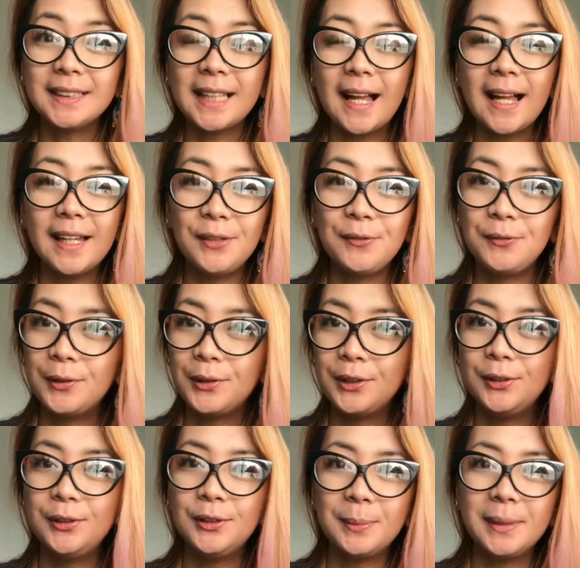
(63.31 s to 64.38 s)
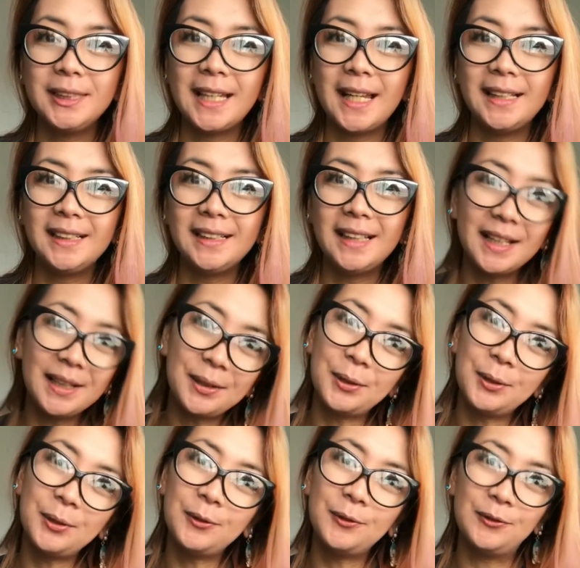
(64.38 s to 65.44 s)
If you're new to my channel,
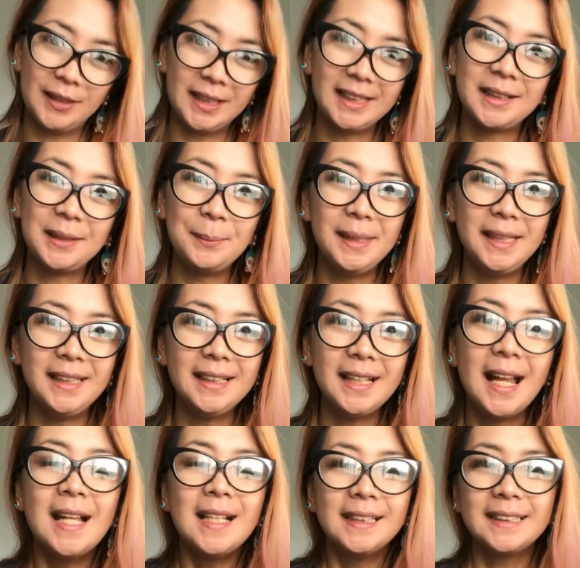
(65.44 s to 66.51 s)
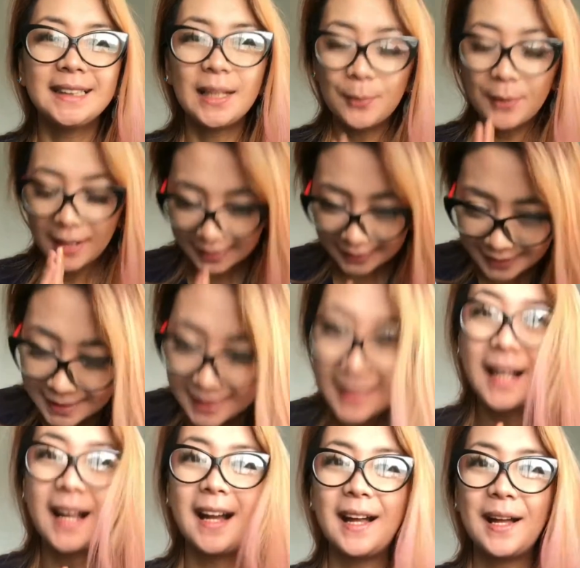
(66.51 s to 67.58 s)
hello, welcome in, sawadee
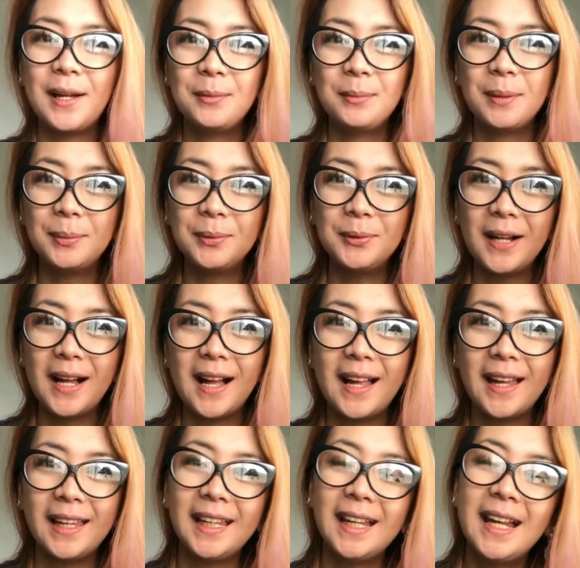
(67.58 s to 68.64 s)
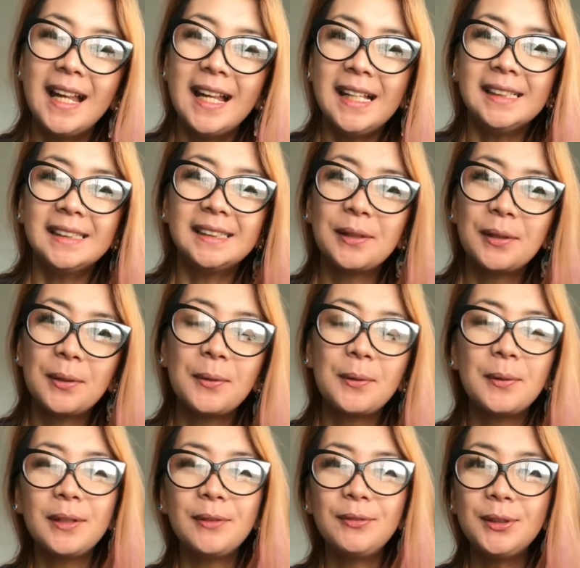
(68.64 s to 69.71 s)
ka, mabuhay.
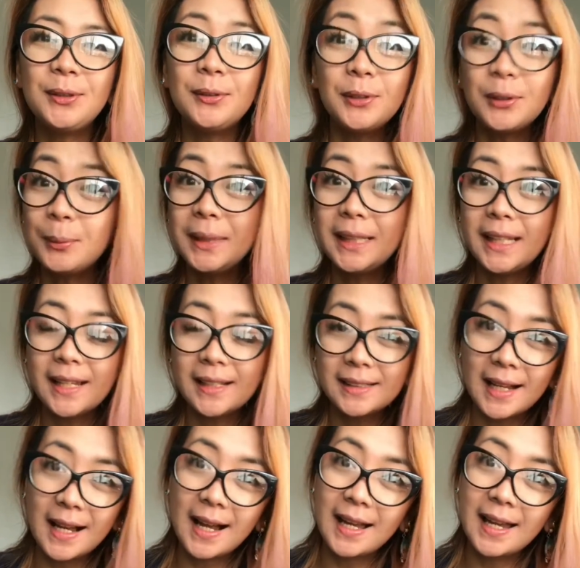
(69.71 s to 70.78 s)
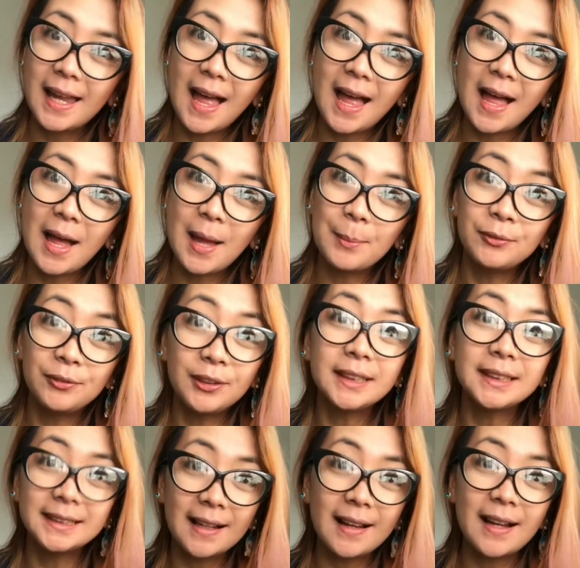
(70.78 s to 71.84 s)
So if you don't know me yet, I am
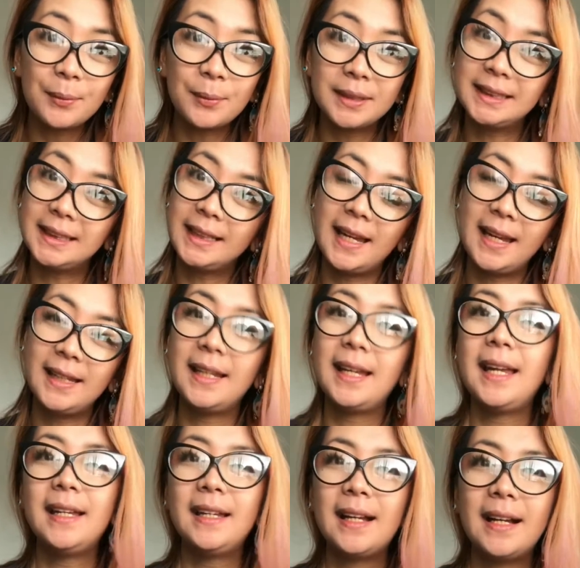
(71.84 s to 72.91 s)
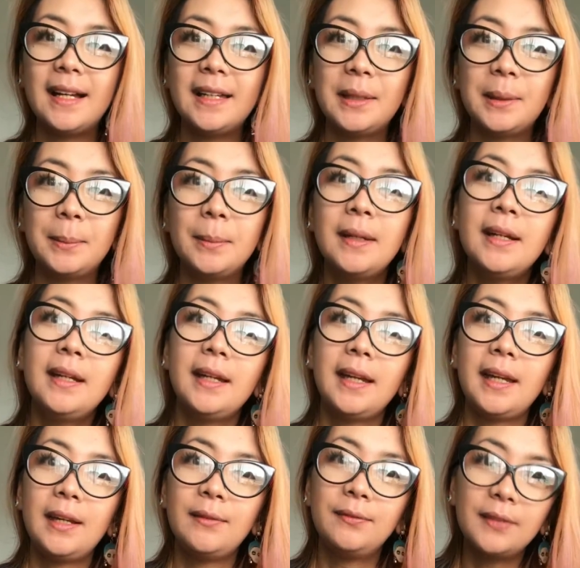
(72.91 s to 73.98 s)
Fierce once again, and I am
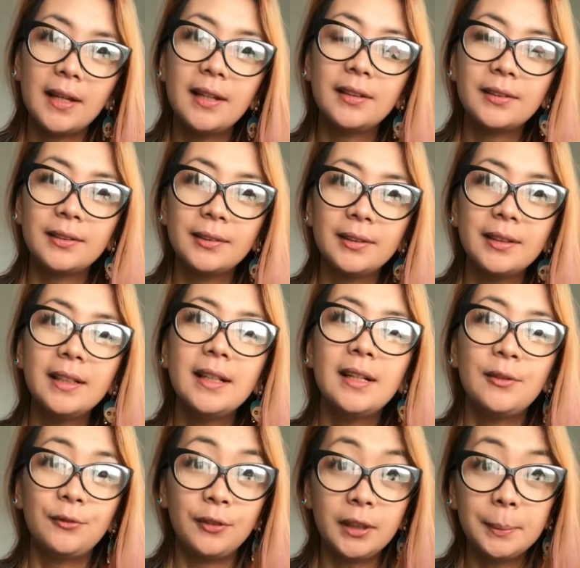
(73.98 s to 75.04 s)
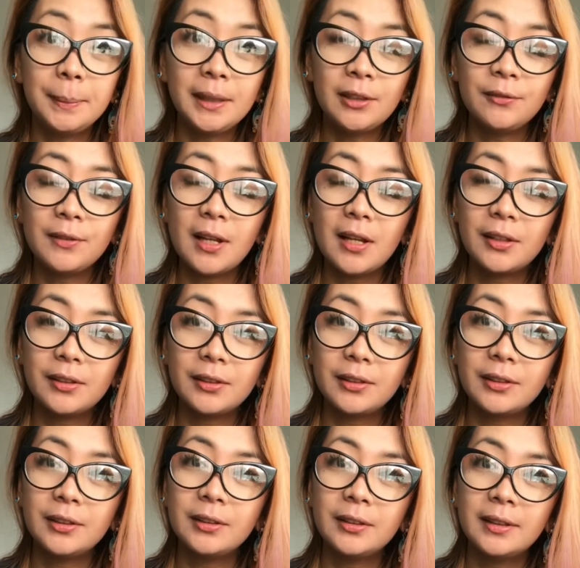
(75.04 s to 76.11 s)
a vlogger, Filipino
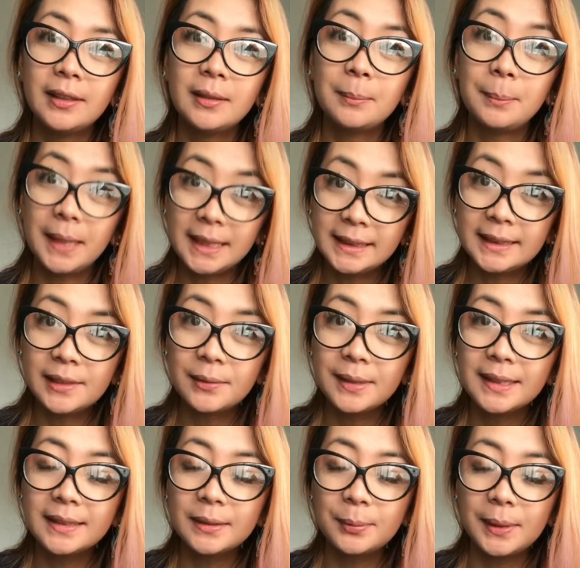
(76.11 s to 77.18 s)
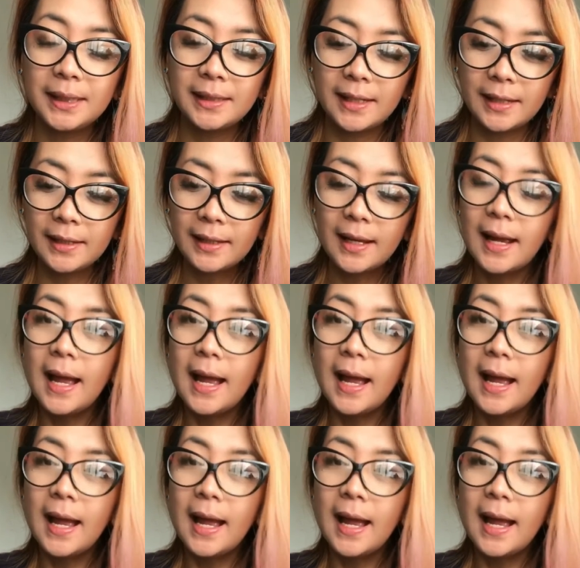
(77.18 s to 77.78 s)
vlogger based here in Sweden.